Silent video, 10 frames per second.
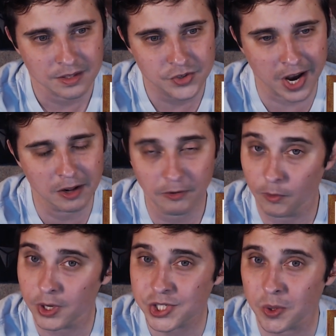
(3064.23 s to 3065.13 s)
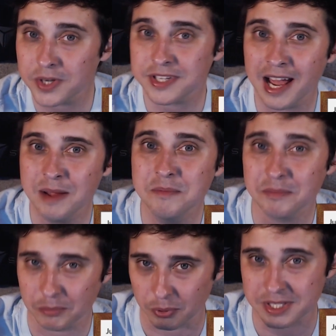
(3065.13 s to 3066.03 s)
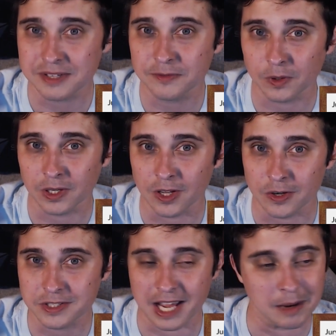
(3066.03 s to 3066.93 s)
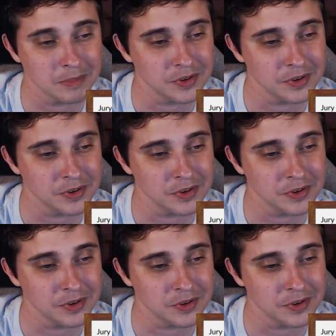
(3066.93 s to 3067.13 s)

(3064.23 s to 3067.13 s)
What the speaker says: Jail for a short time, prison for a long time.